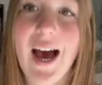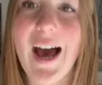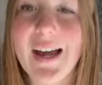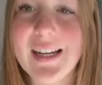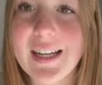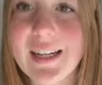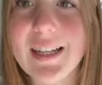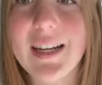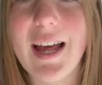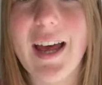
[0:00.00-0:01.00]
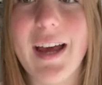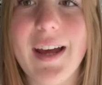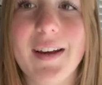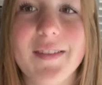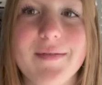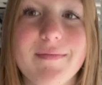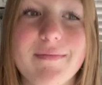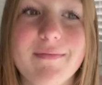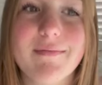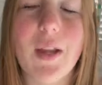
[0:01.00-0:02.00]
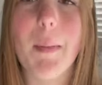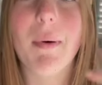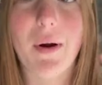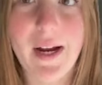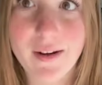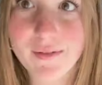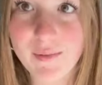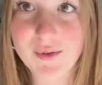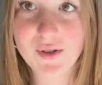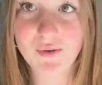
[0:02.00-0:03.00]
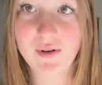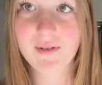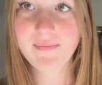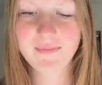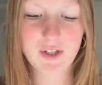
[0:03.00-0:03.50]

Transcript: I needed a break from school.